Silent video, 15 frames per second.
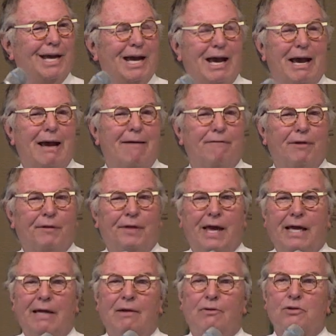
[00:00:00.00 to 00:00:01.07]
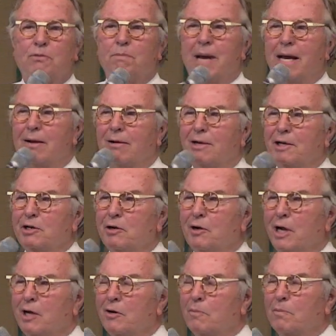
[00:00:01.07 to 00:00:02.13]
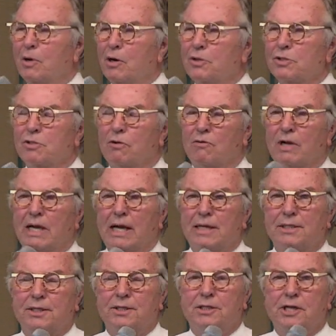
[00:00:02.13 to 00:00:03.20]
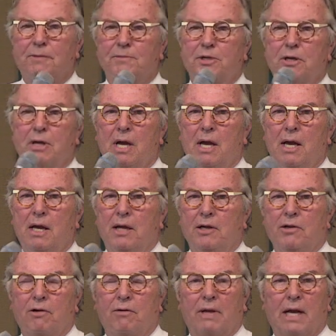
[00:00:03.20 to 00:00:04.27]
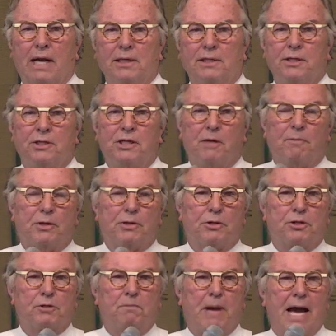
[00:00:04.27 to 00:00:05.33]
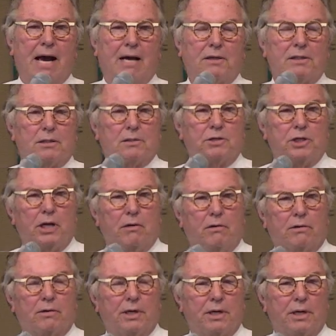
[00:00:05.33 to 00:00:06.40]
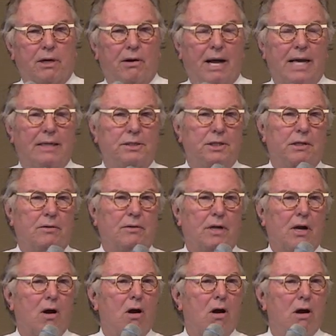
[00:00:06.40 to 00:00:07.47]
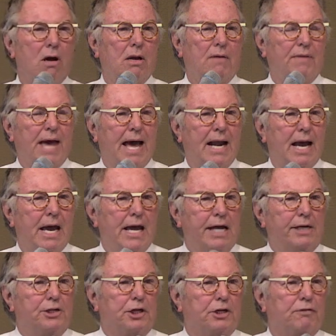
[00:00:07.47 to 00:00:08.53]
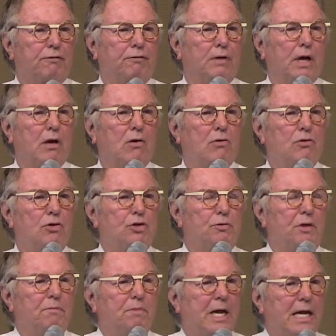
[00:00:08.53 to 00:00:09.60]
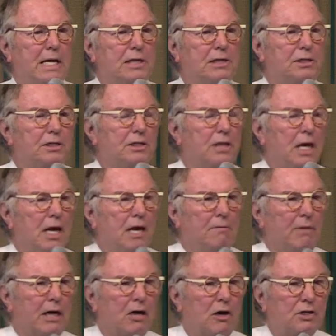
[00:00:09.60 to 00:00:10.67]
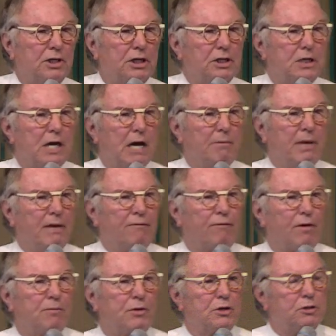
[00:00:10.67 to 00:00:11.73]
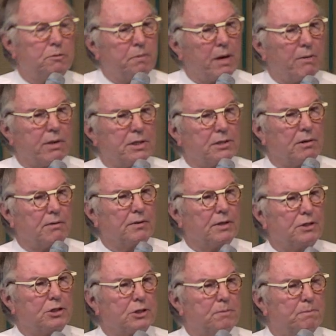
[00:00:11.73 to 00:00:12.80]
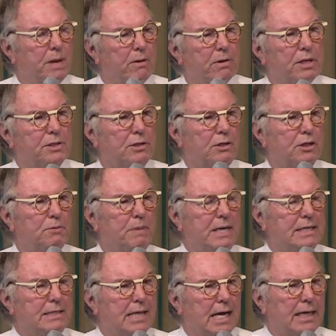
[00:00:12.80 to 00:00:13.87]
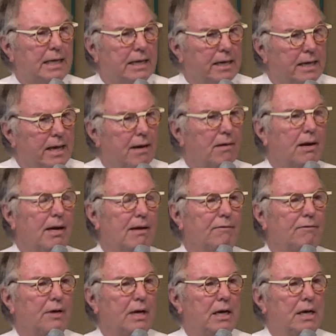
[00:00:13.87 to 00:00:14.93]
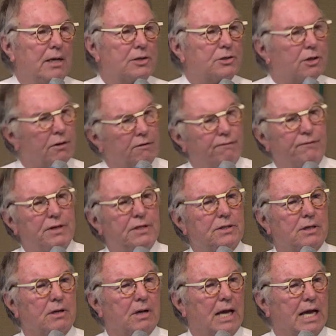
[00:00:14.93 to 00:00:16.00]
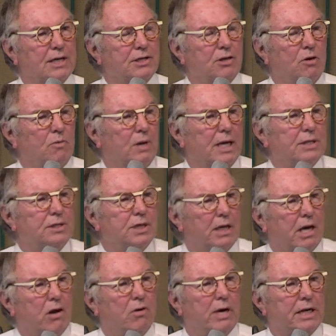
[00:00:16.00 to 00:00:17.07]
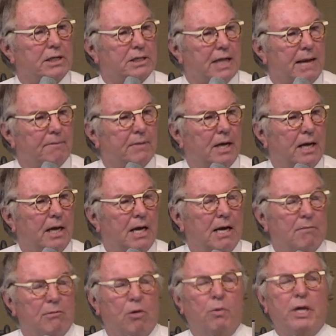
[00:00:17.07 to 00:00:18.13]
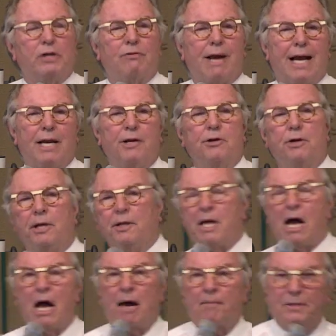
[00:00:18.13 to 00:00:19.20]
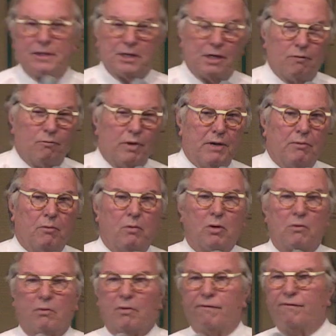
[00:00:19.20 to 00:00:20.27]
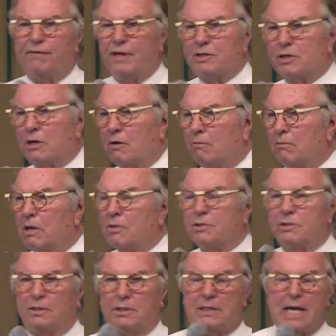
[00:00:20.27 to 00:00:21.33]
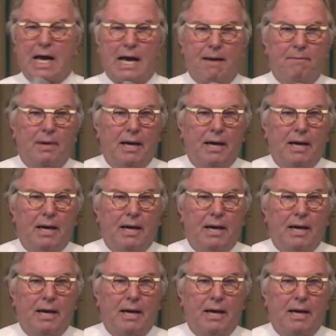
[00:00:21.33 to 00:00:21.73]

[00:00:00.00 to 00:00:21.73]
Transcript: Everything goes better in your interpersonal relationships, your, your relationship with your spouse, your children, your grandchildren, all of that. It just flows with peace because it's coming from the spiritual. The spiritual is being taken care of. So the physical has no place to go except, but we try to do it in the opposite. We, we're, we're physical most of the time